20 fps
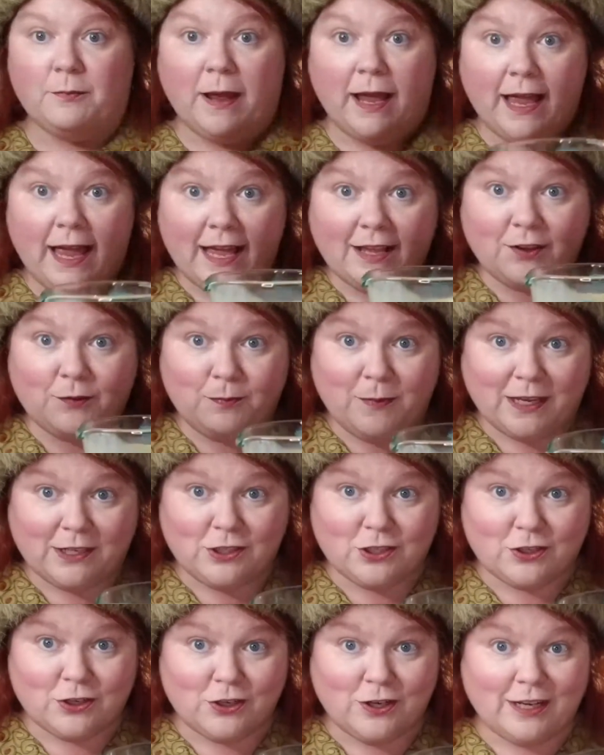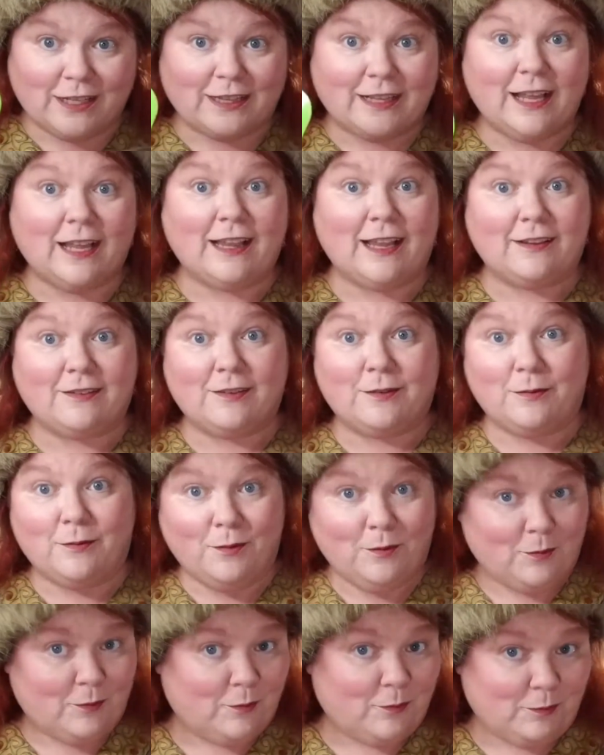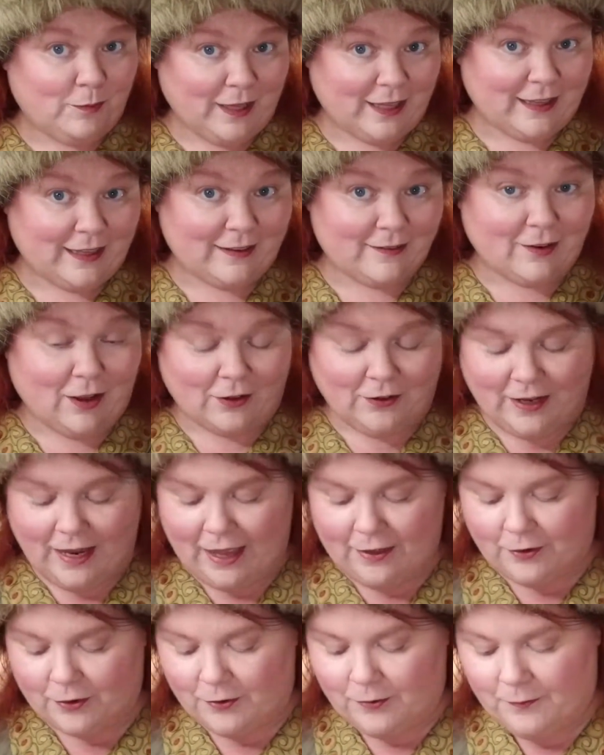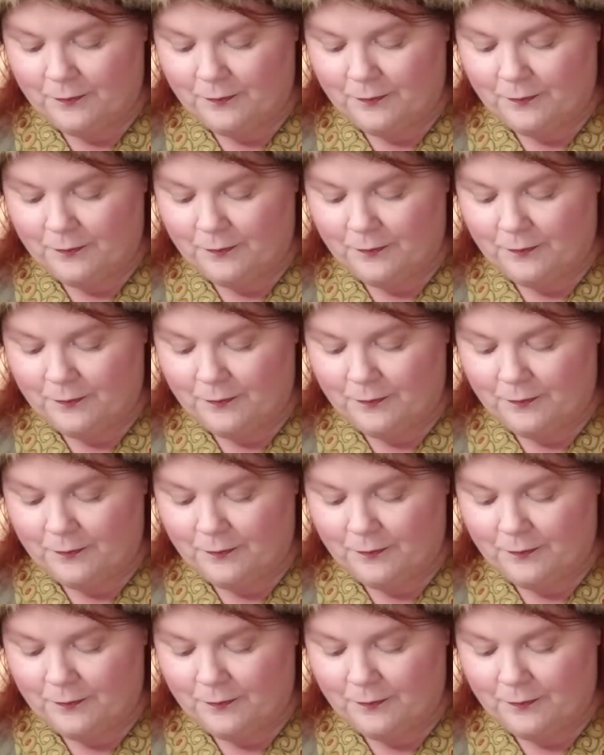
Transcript: my eggs mixture, and let's blend this all together.